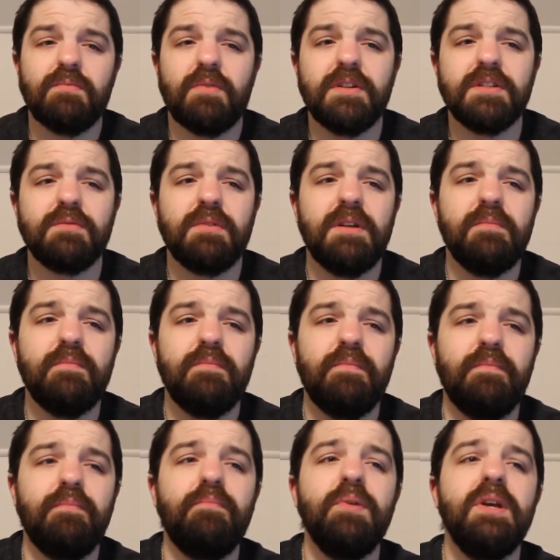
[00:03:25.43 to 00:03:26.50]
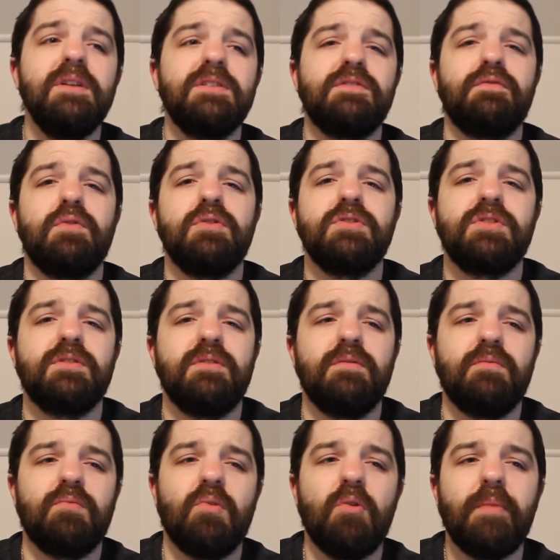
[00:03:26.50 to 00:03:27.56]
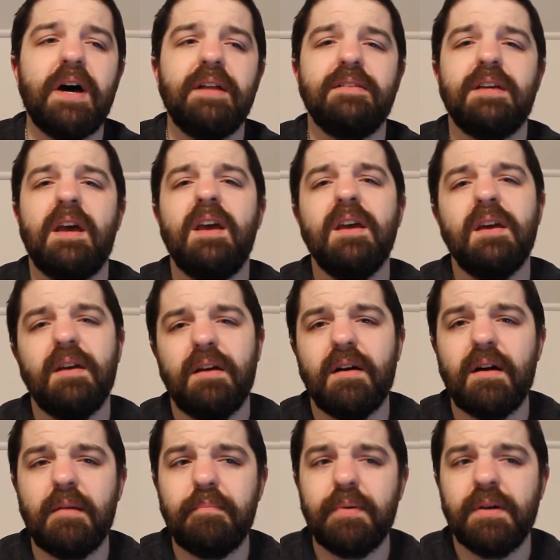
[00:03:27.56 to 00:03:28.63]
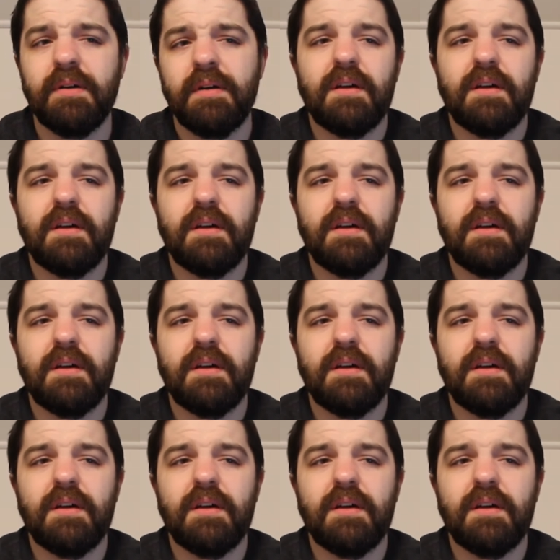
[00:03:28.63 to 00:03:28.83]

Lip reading: Once when he beat his first robot tank up,